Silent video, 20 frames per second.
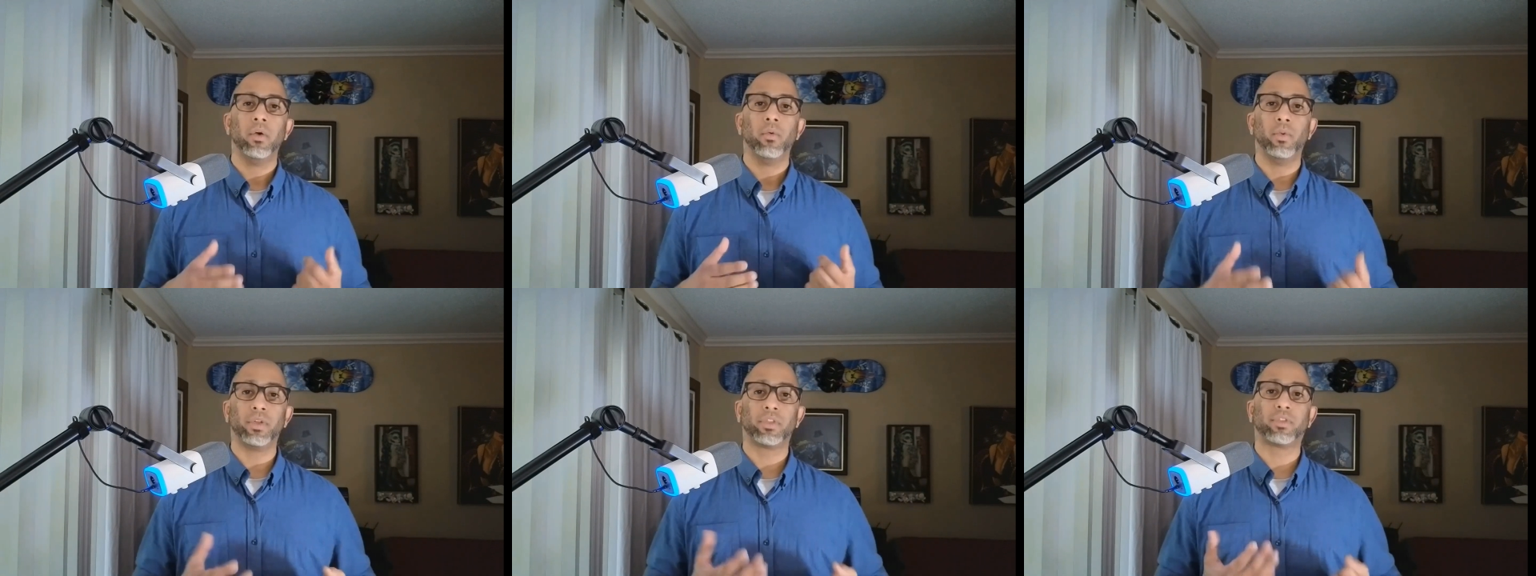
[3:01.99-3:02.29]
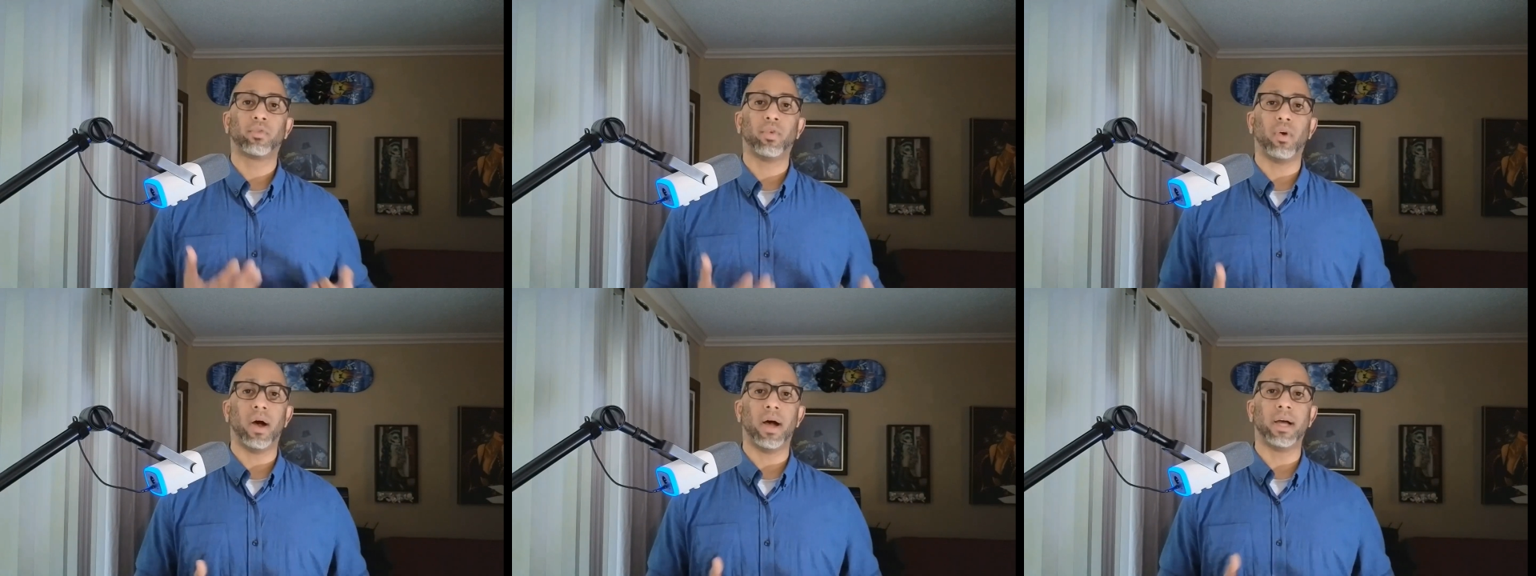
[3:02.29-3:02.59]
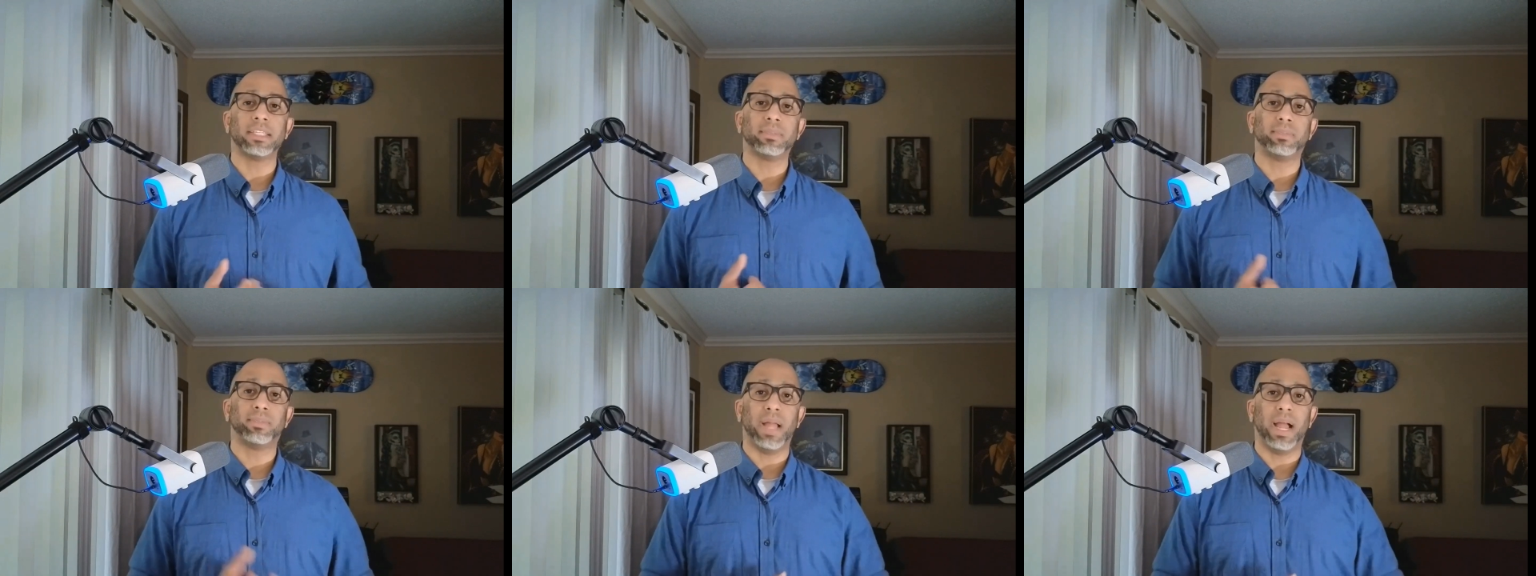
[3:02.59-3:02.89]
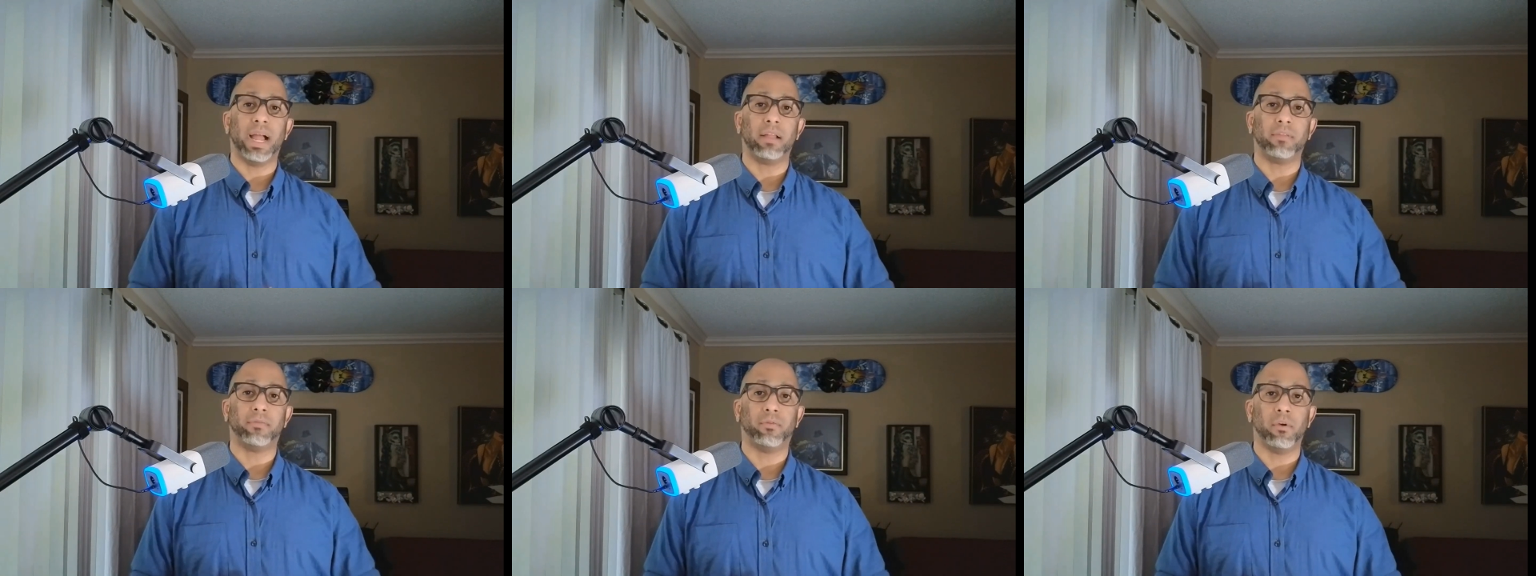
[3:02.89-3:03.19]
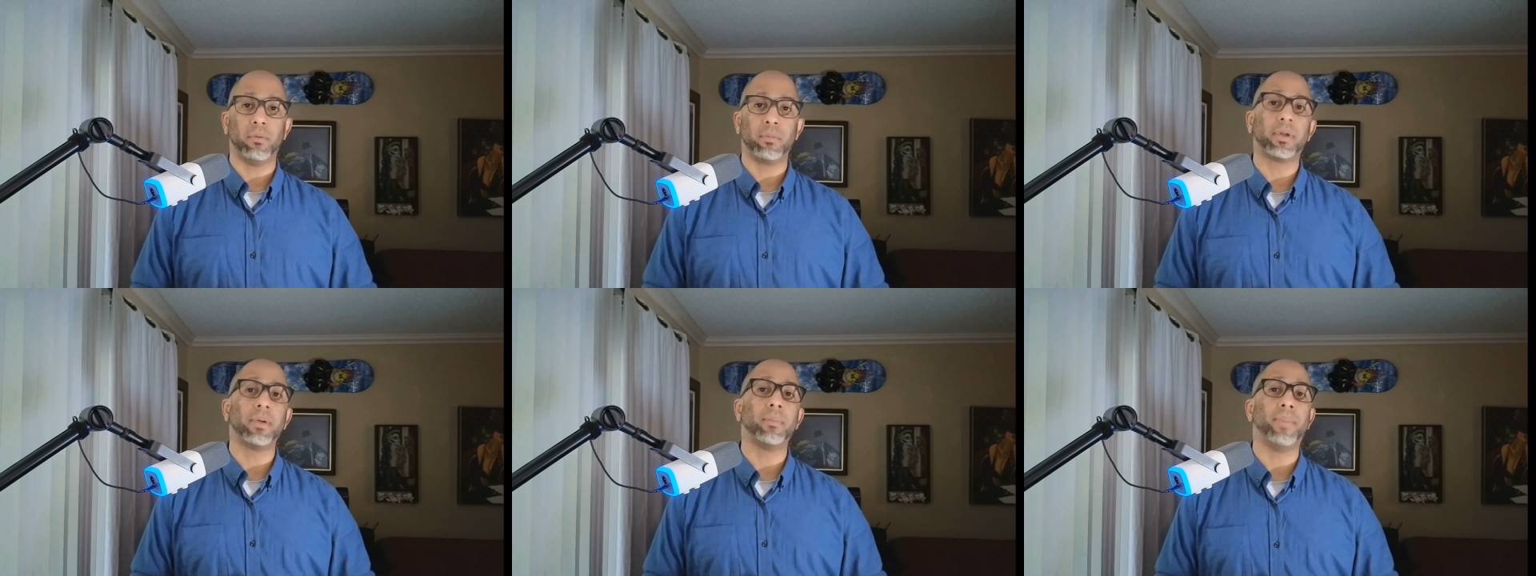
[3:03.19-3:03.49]
With
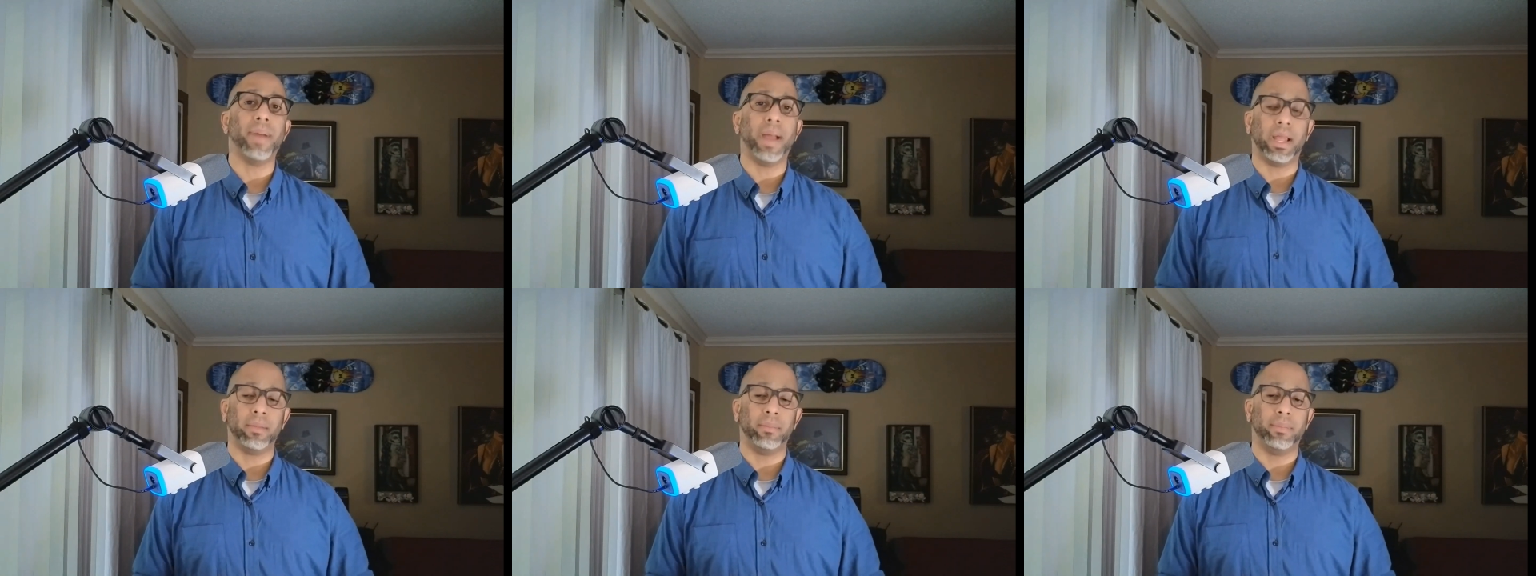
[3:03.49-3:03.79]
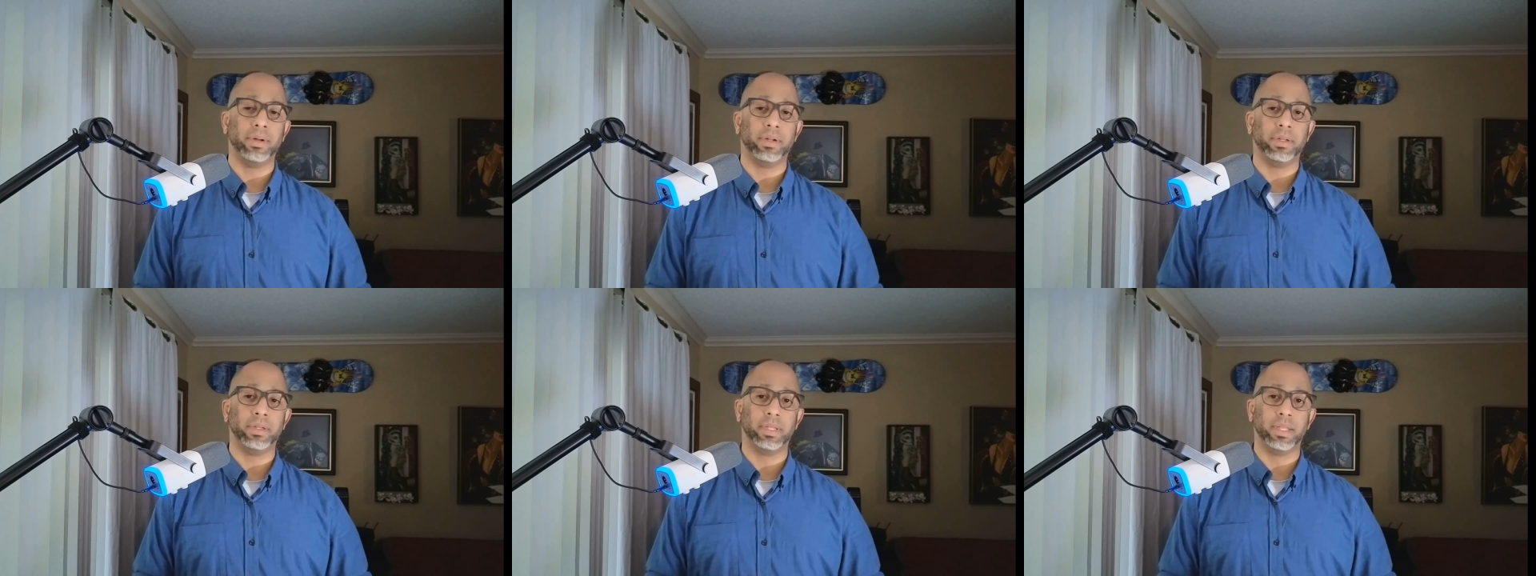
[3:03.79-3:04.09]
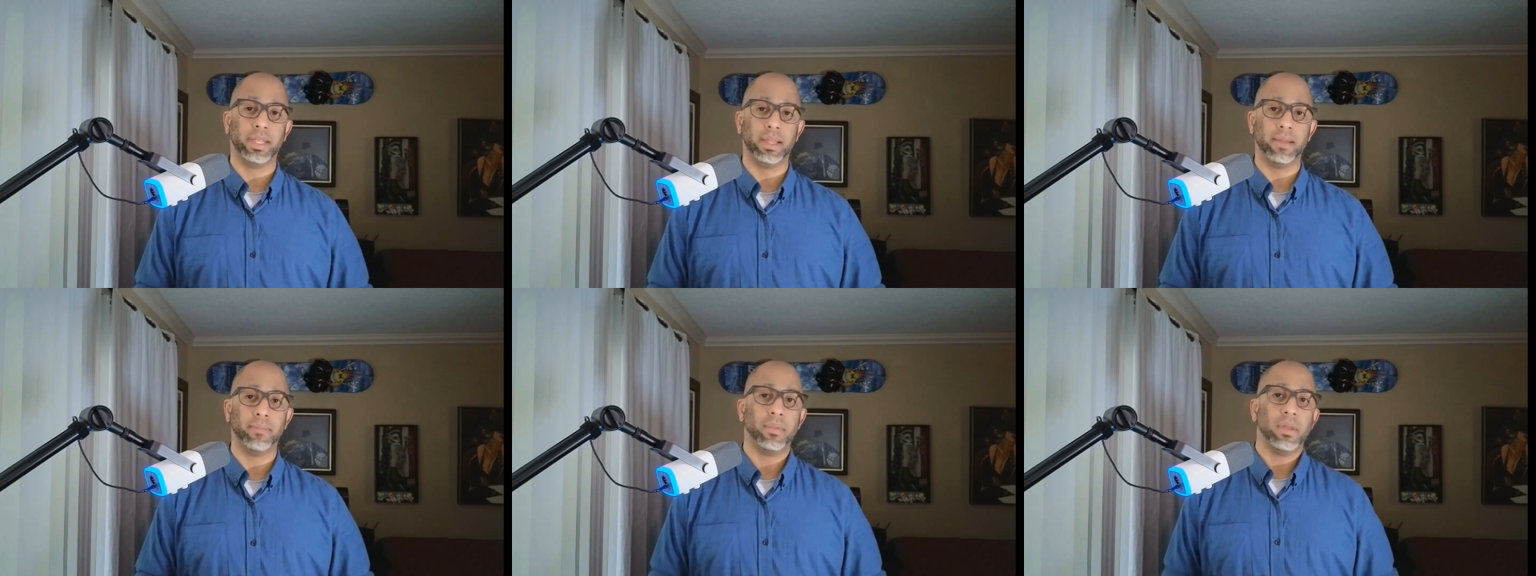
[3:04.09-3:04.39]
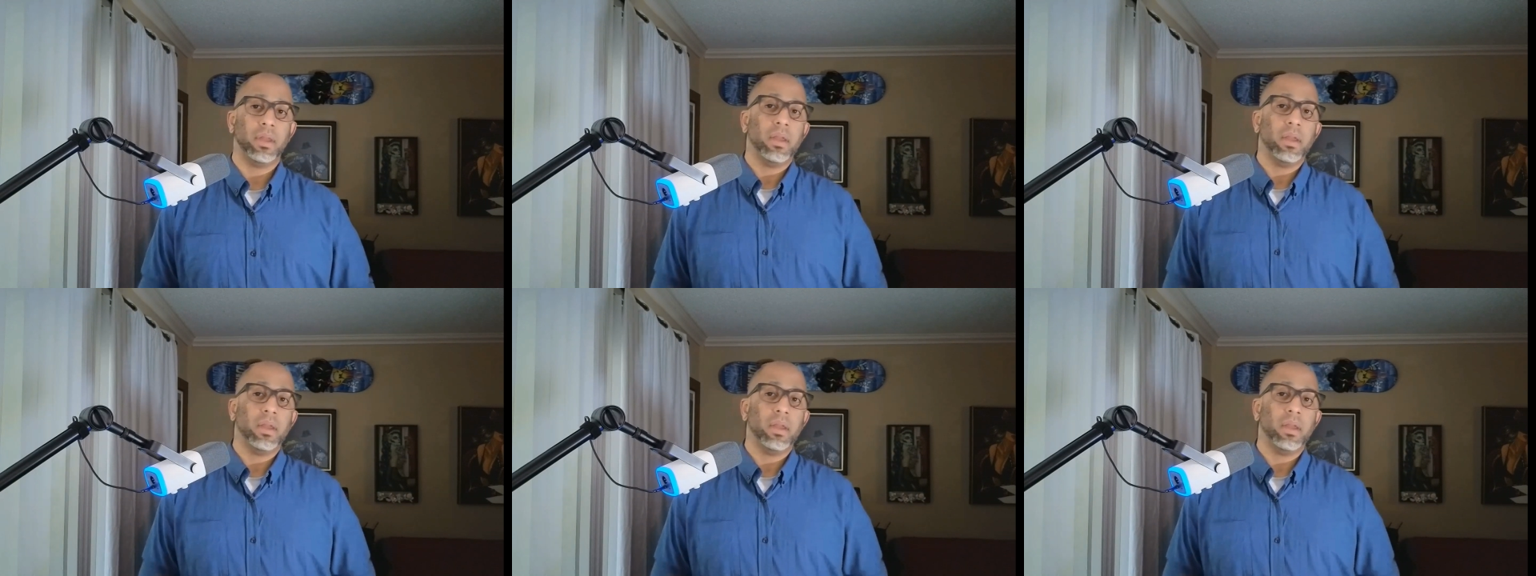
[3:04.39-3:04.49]
cross-platform compatibility,